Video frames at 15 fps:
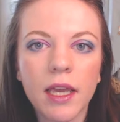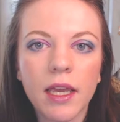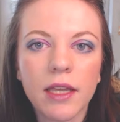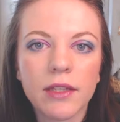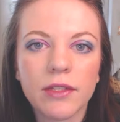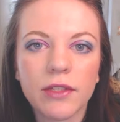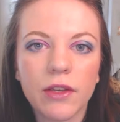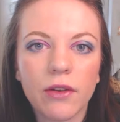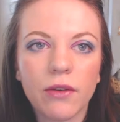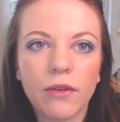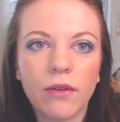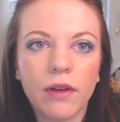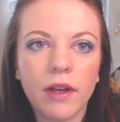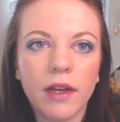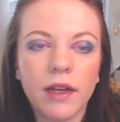And
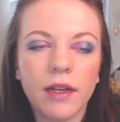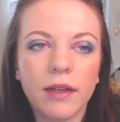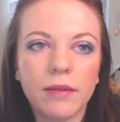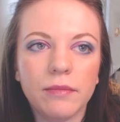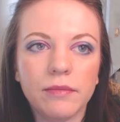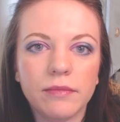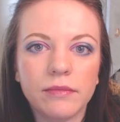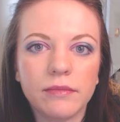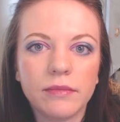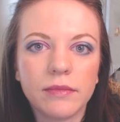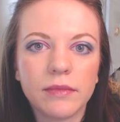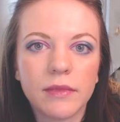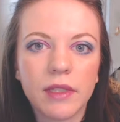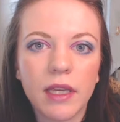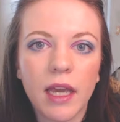so um,
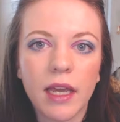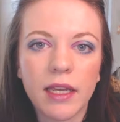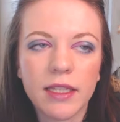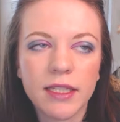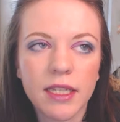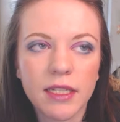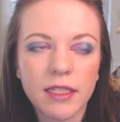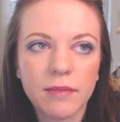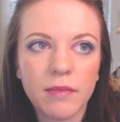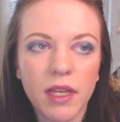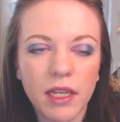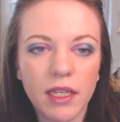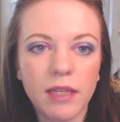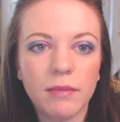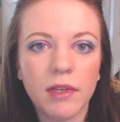I sent him
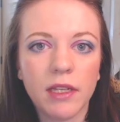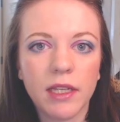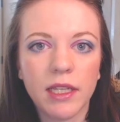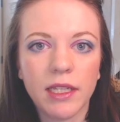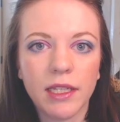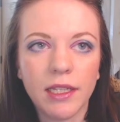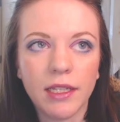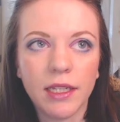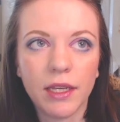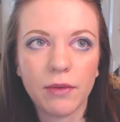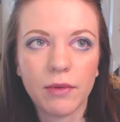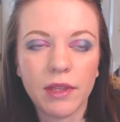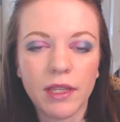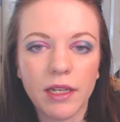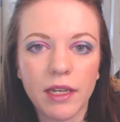that email and then
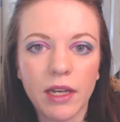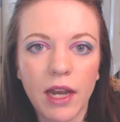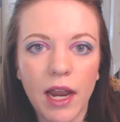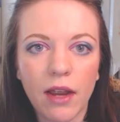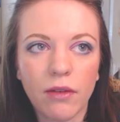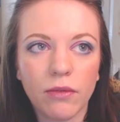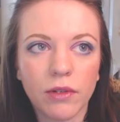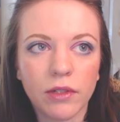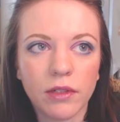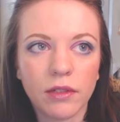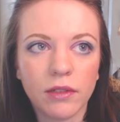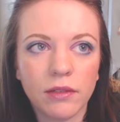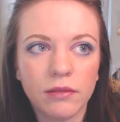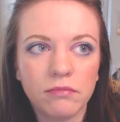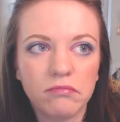like within an
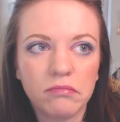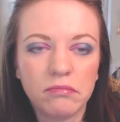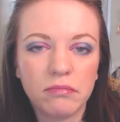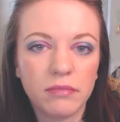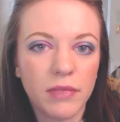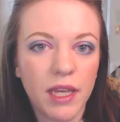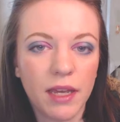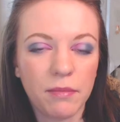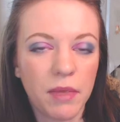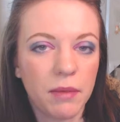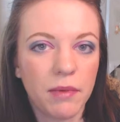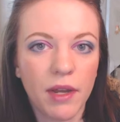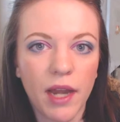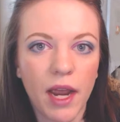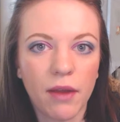hour yeah,
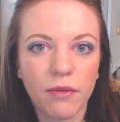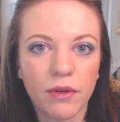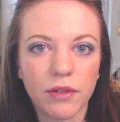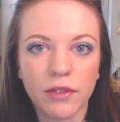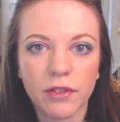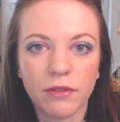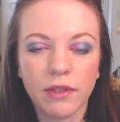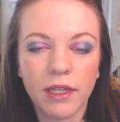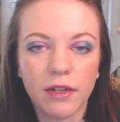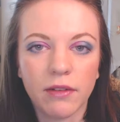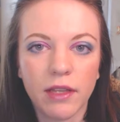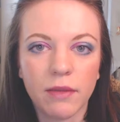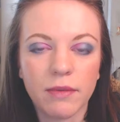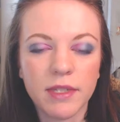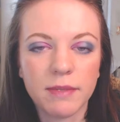maybe an hour or two later
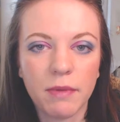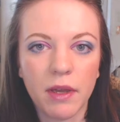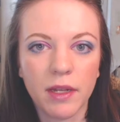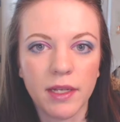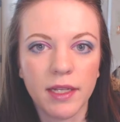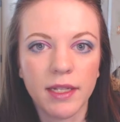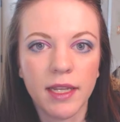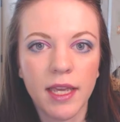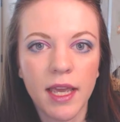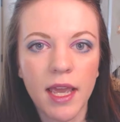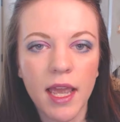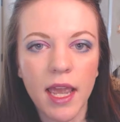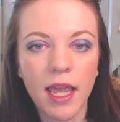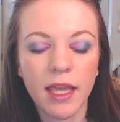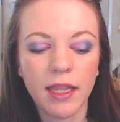they responded.
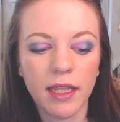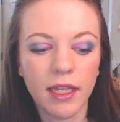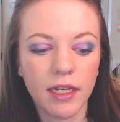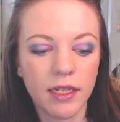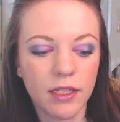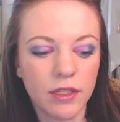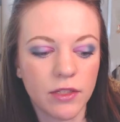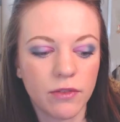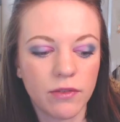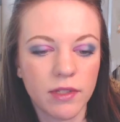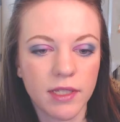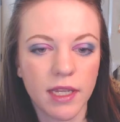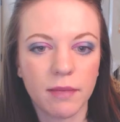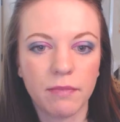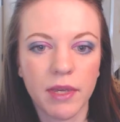And then as soon
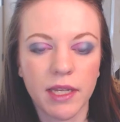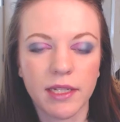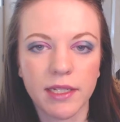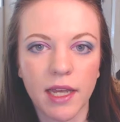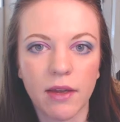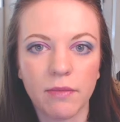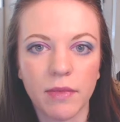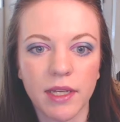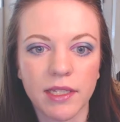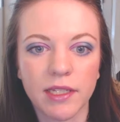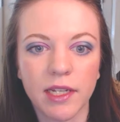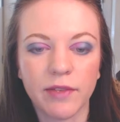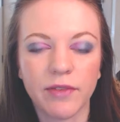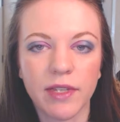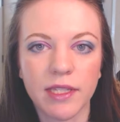as I picked out my
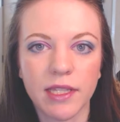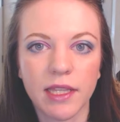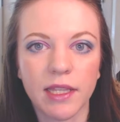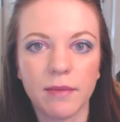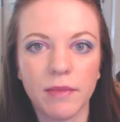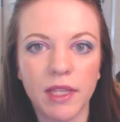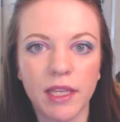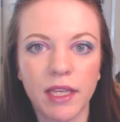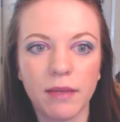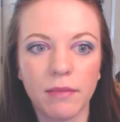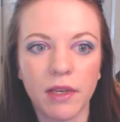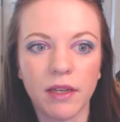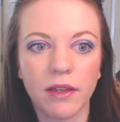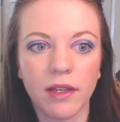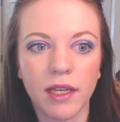stuff, I sent them the
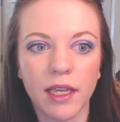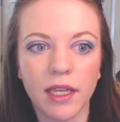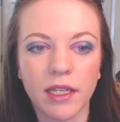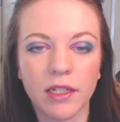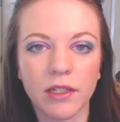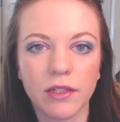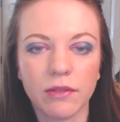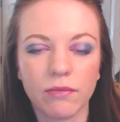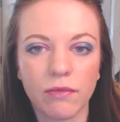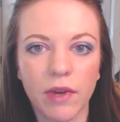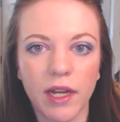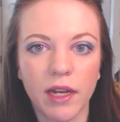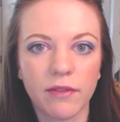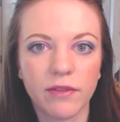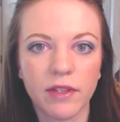email. And
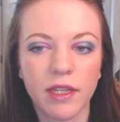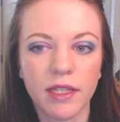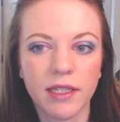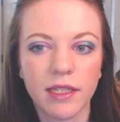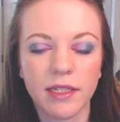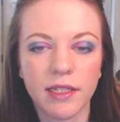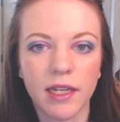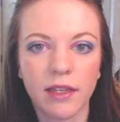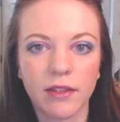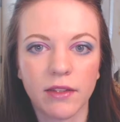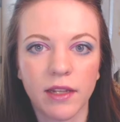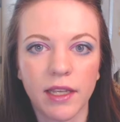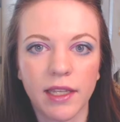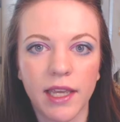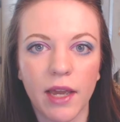right after they sent it out, they're
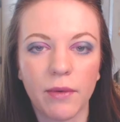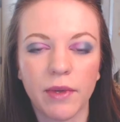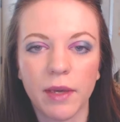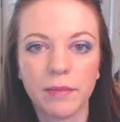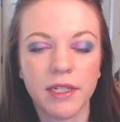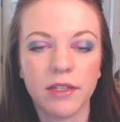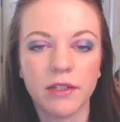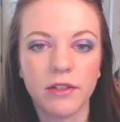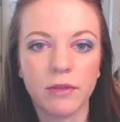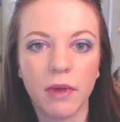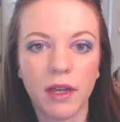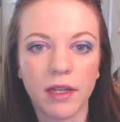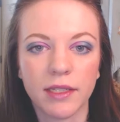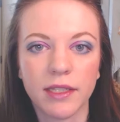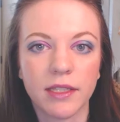like, yeah, we updated your
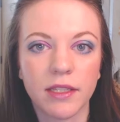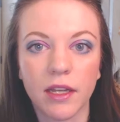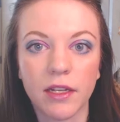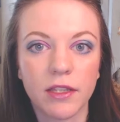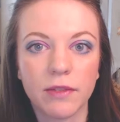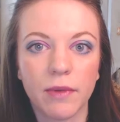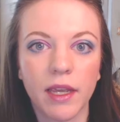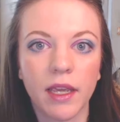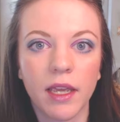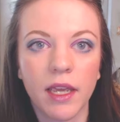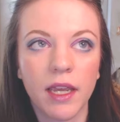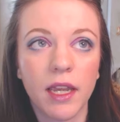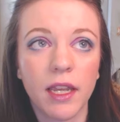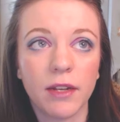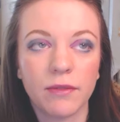box. It's on its way.
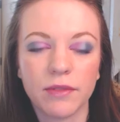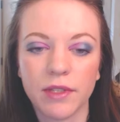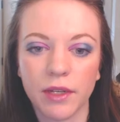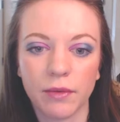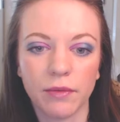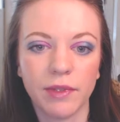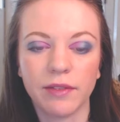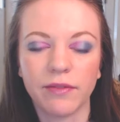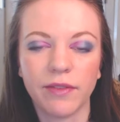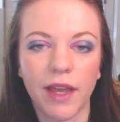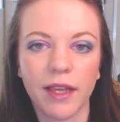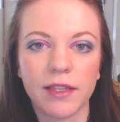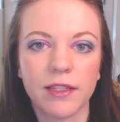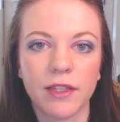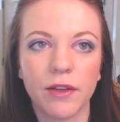And it was like really fast.